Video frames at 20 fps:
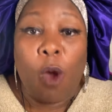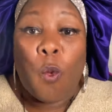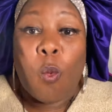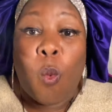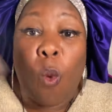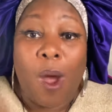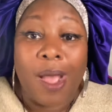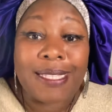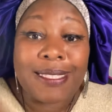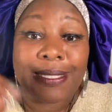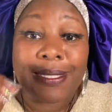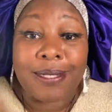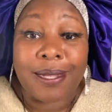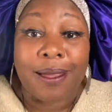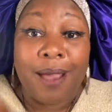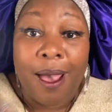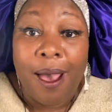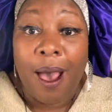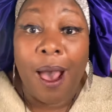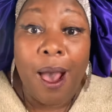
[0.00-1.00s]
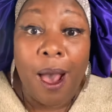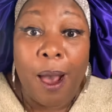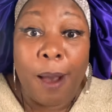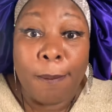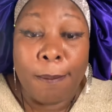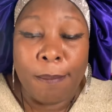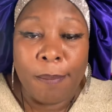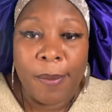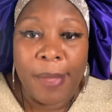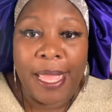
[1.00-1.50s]
what's to come.
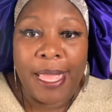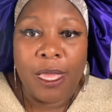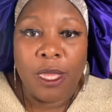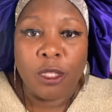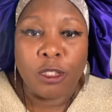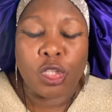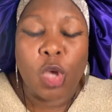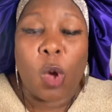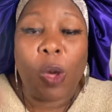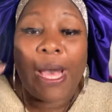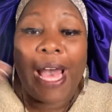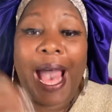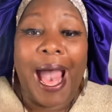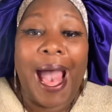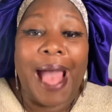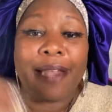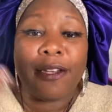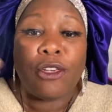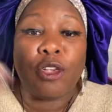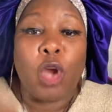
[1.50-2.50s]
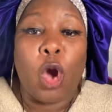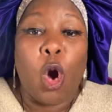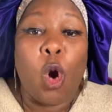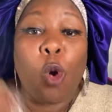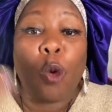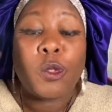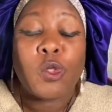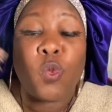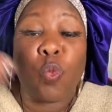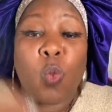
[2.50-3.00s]
So God
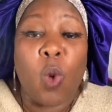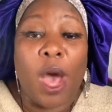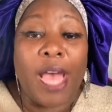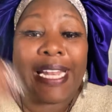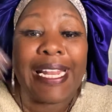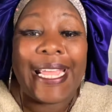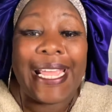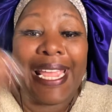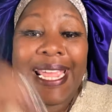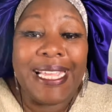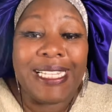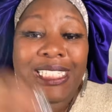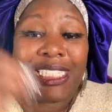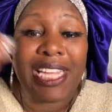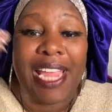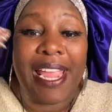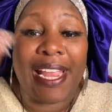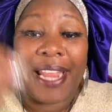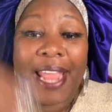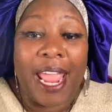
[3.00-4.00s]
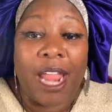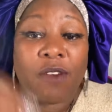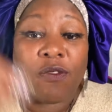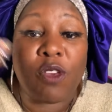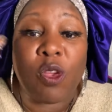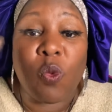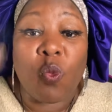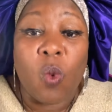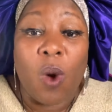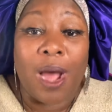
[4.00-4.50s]
knows what each and
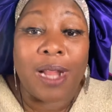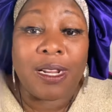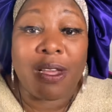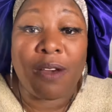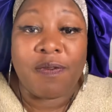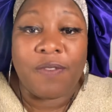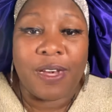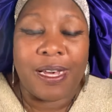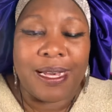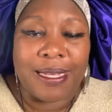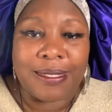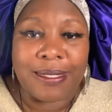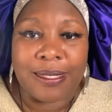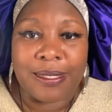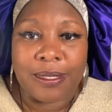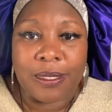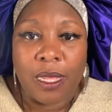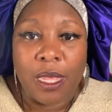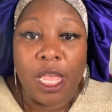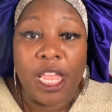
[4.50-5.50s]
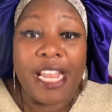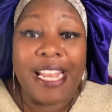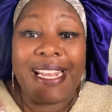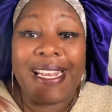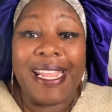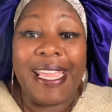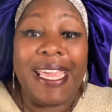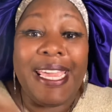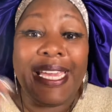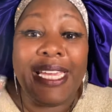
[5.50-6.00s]
every one of us
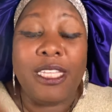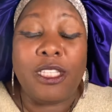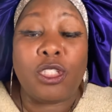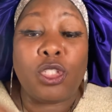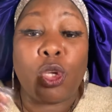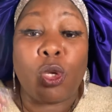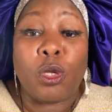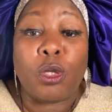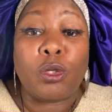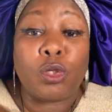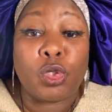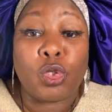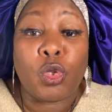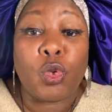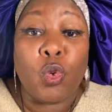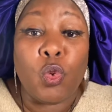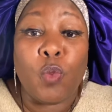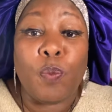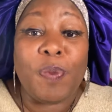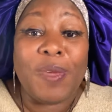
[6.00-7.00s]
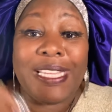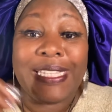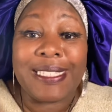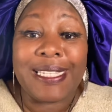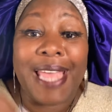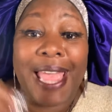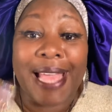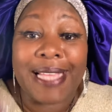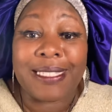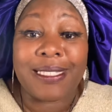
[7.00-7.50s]
need to be
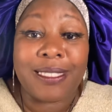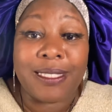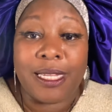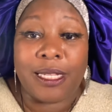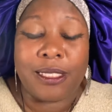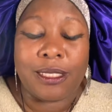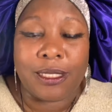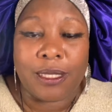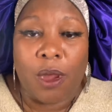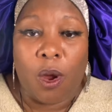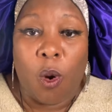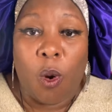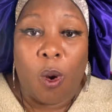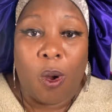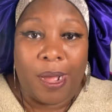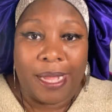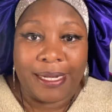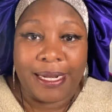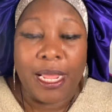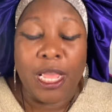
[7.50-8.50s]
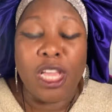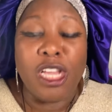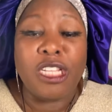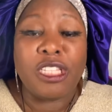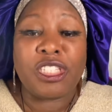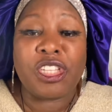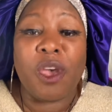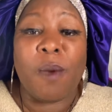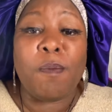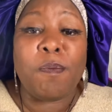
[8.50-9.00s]
tested on
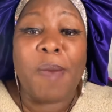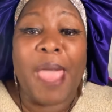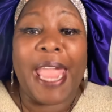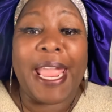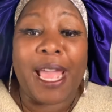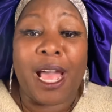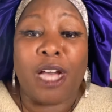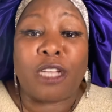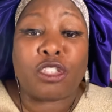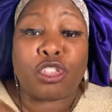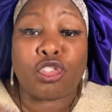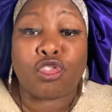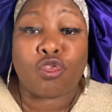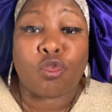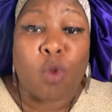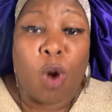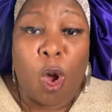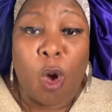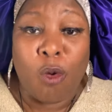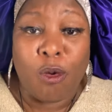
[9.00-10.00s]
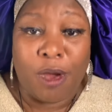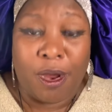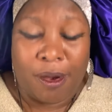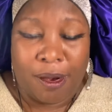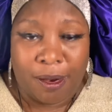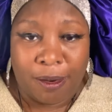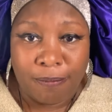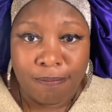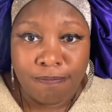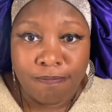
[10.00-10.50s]
to make us stronger.